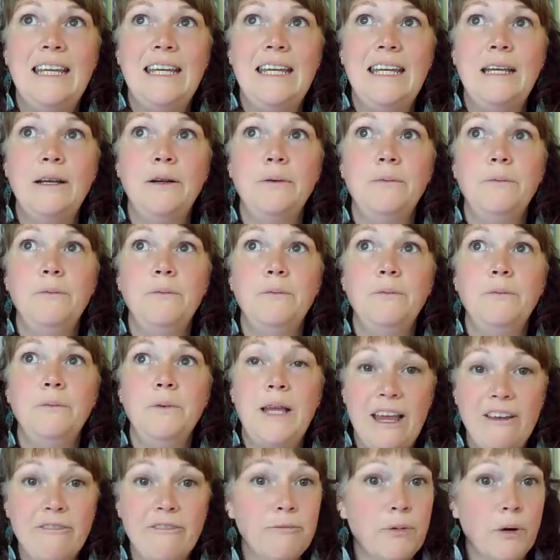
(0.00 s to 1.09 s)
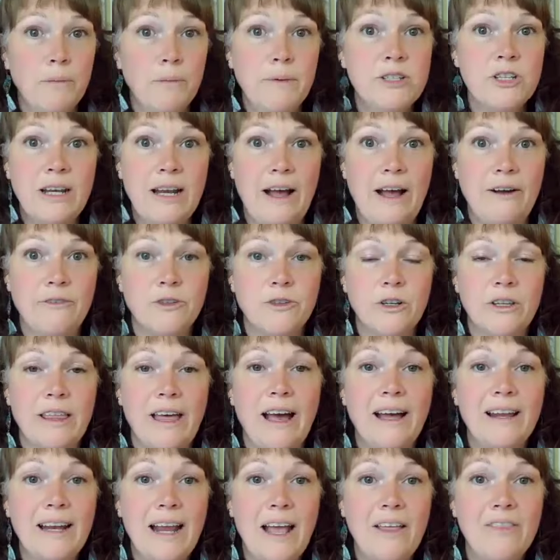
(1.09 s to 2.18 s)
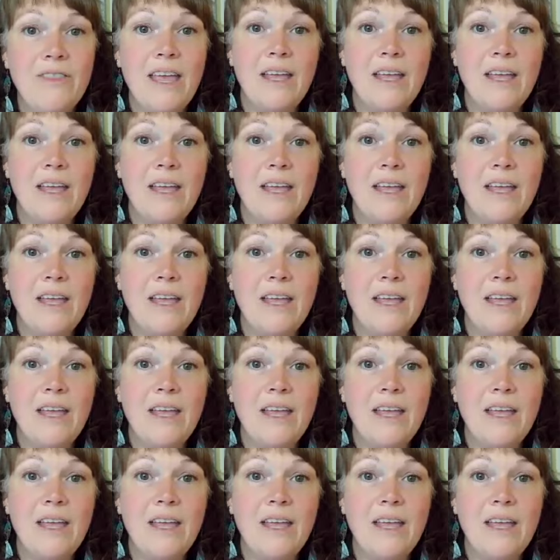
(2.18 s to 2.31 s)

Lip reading: he gave permission after that.